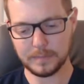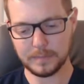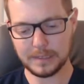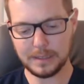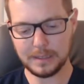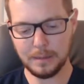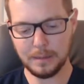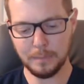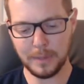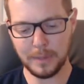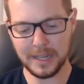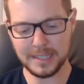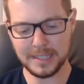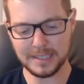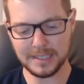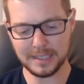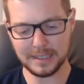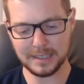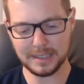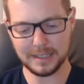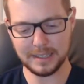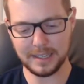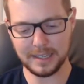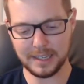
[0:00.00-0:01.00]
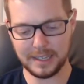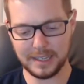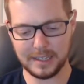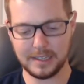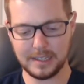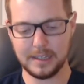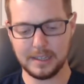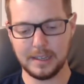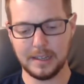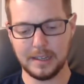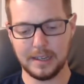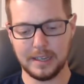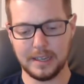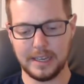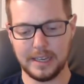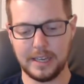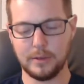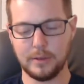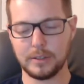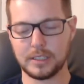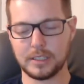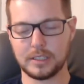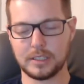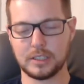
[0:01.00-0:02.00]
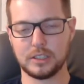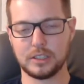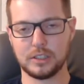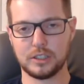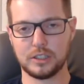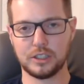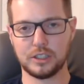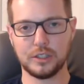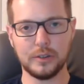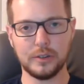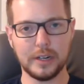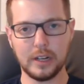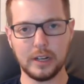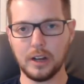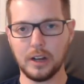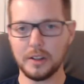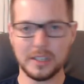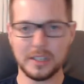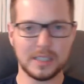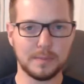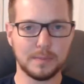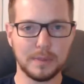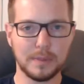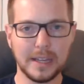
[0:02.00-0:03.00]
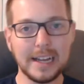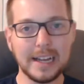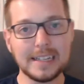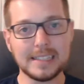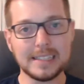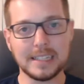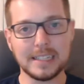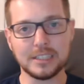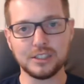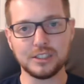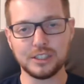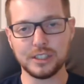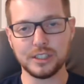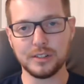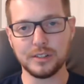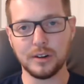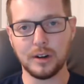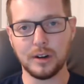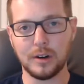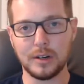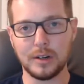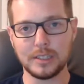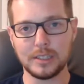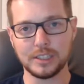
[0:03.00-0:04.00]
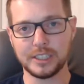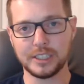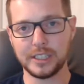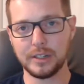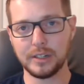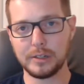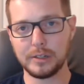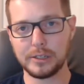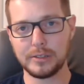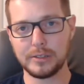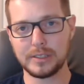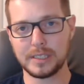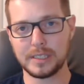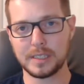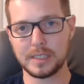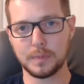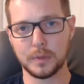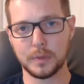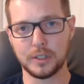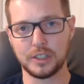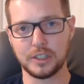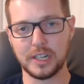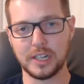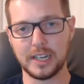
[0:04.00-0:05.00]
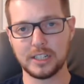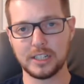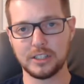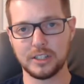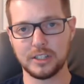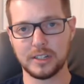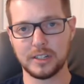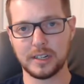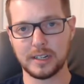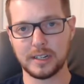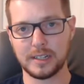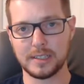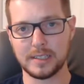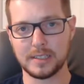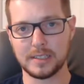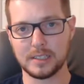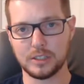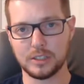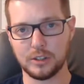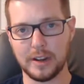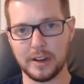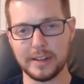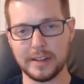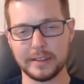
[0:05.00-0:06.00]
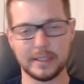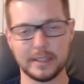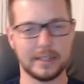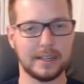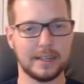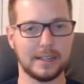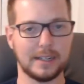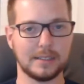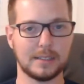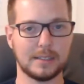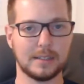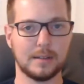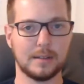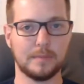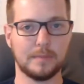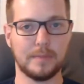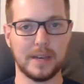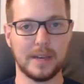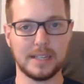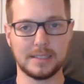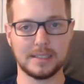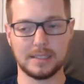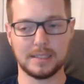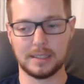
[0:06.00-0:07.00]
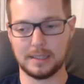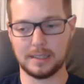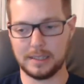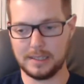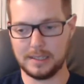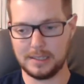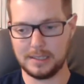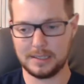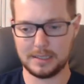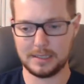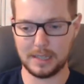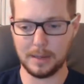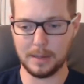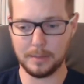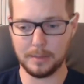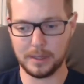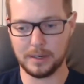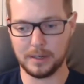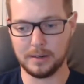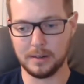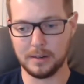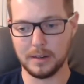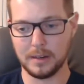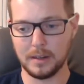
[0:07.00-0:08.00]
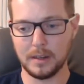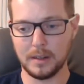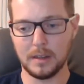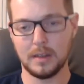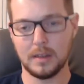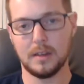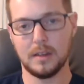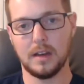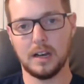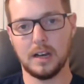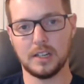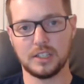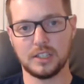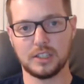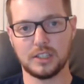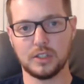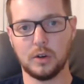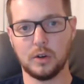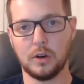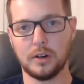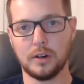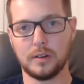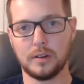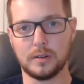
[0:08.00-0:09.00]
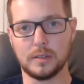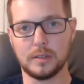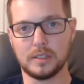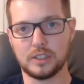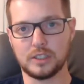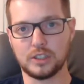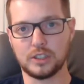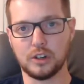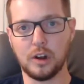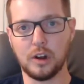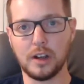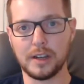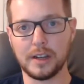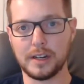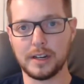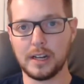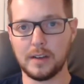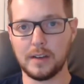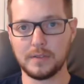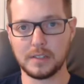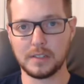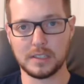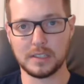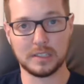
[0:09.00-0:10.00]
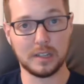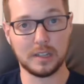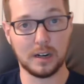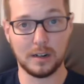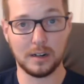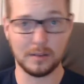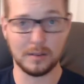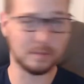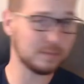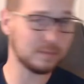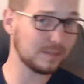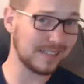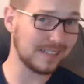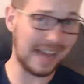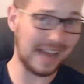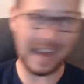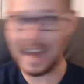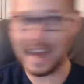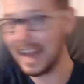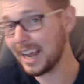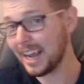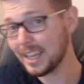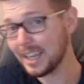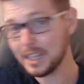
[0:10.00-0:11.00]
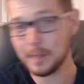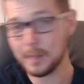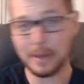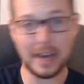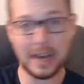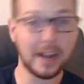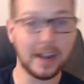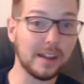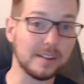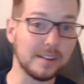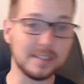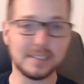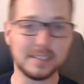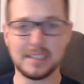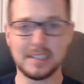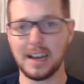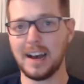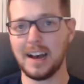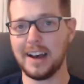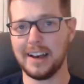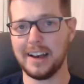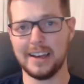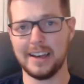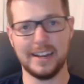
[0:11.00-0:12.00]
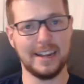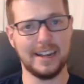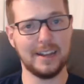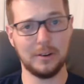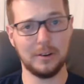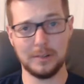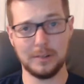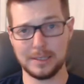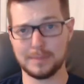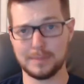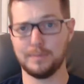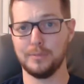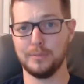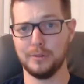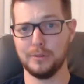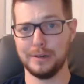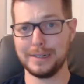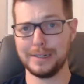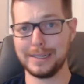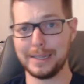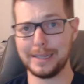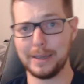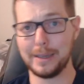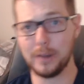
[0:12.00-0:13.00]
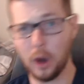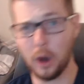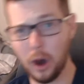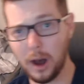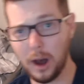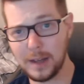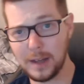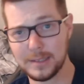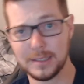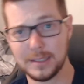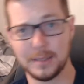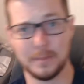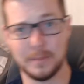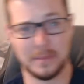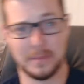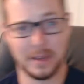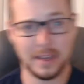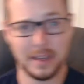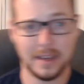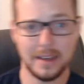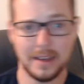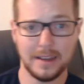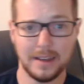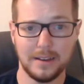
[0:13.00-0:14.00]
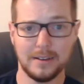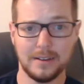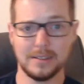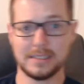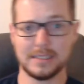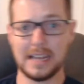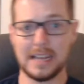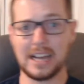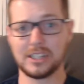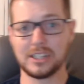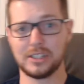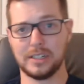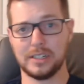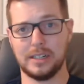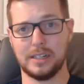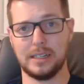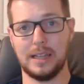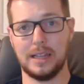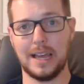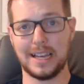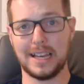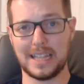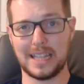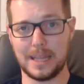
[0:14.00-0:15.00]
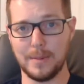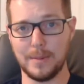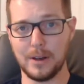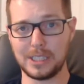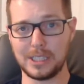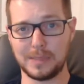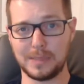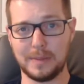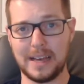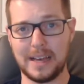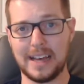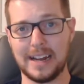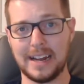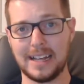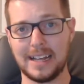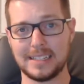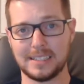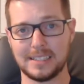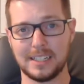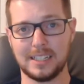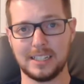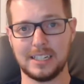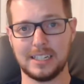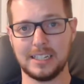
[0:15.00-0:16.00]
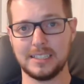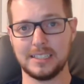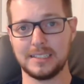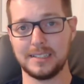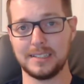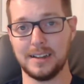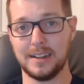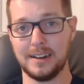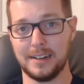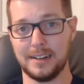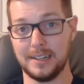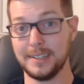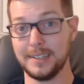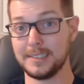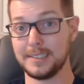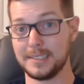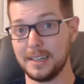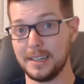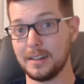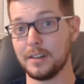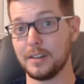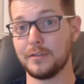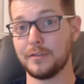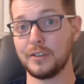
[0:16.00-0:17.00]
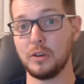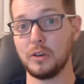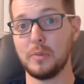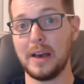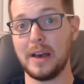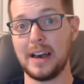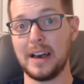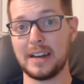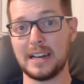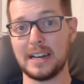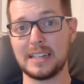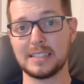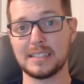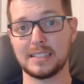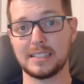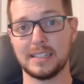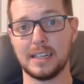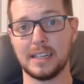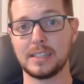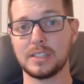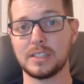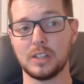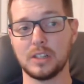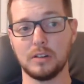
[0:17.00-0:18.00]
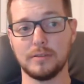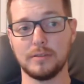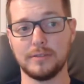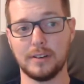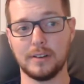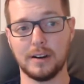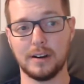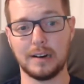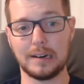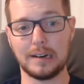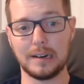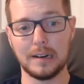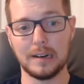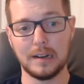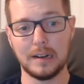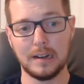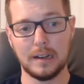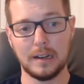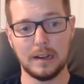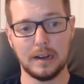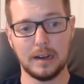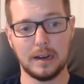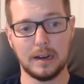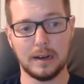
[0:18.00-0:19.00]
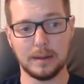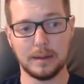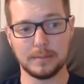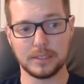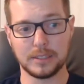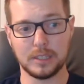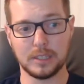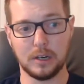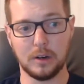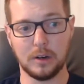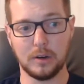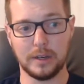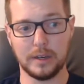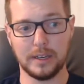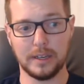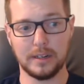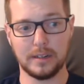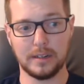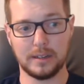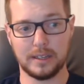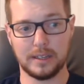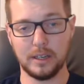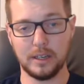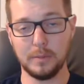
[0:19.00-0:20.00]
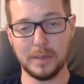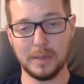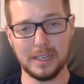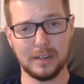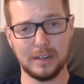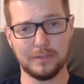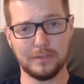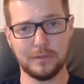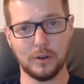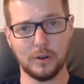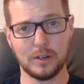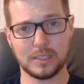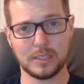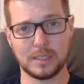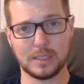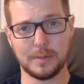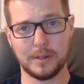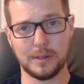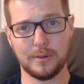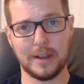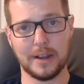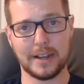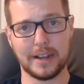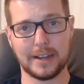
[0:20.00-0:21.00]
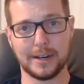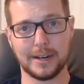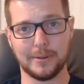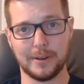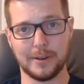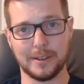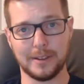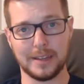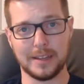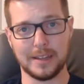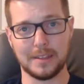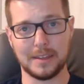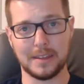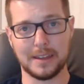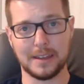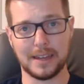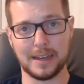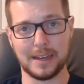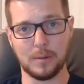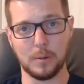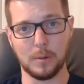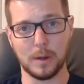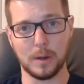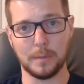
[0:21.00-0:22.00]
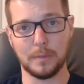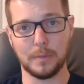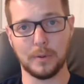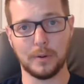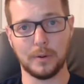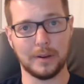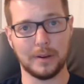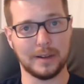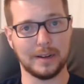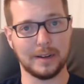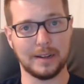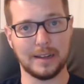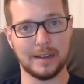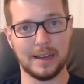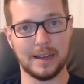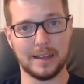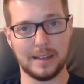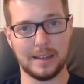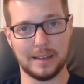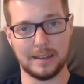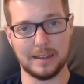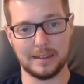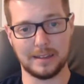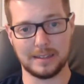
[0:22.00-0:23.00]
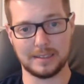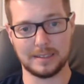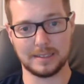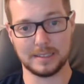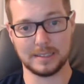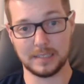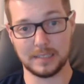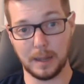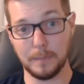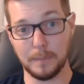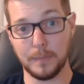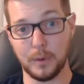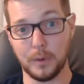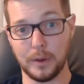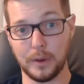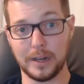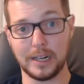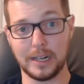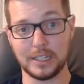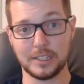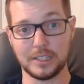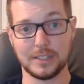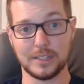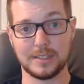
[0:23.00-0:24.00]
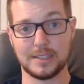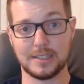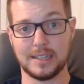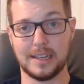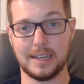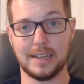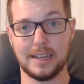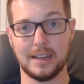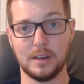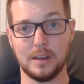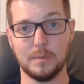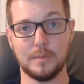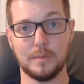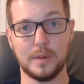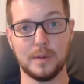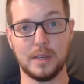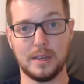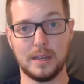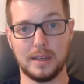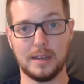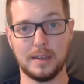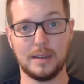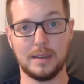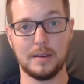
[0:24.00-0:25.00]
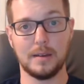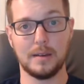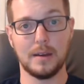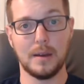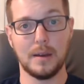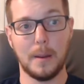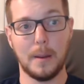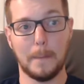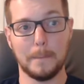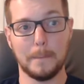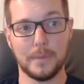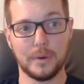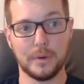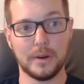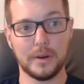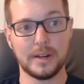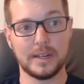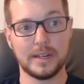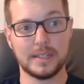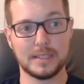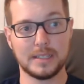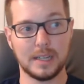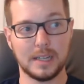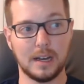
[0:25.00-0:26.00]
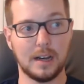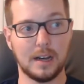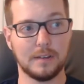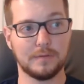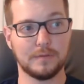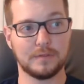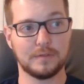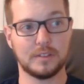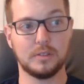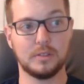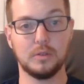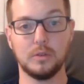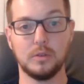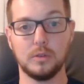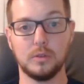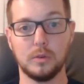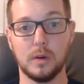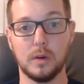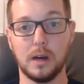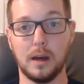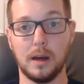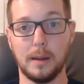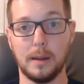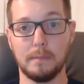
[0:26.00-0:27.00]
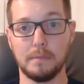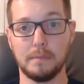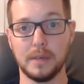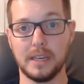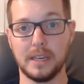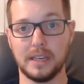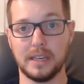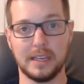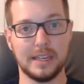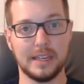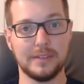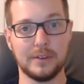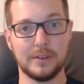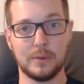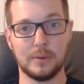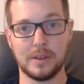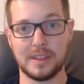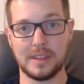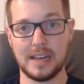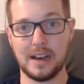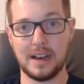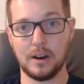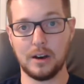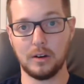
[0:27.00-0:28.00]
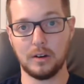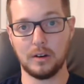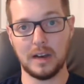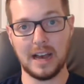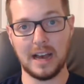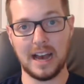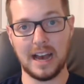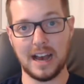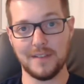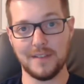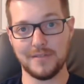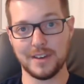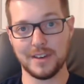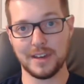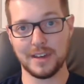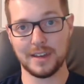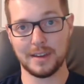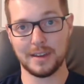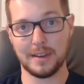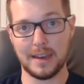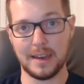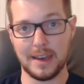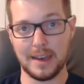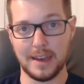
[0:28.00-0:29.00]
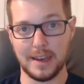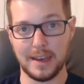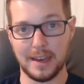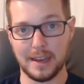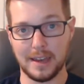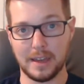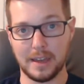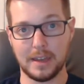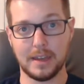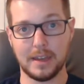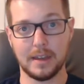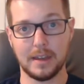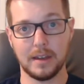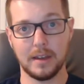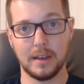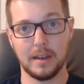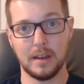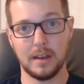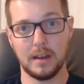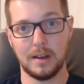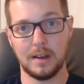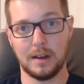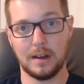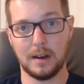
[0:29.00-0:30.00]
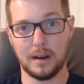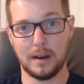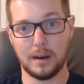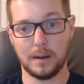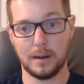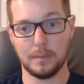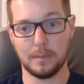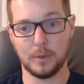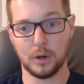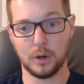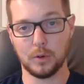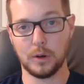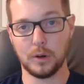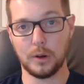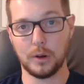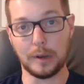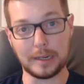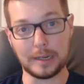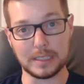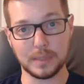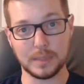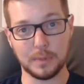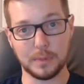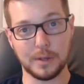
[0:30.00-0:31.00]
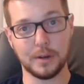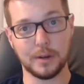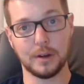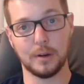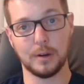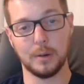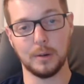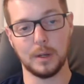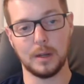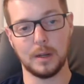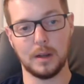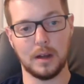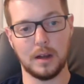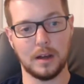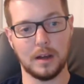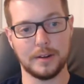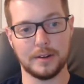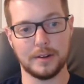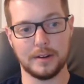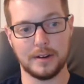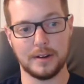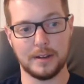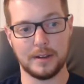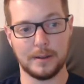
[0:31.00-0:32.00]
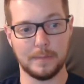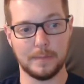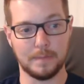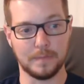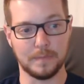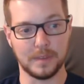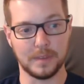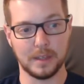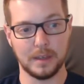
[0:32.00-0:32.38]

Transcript: basically, he was shooting all these blades at Shiro, and Shiro used his projection and his strengthening to basically summon a sword strong enough to start hacking them out of the sky. And it was really awesome. It was actually like the most badass thing that he's done. And he's done a few badass things so far. Um, so it, he'll be a force to be reckoned with, I think, at one point. I, at some point, I should say. He'll be pretty tough to uh, beat, even without having a um, heroic spirit under him.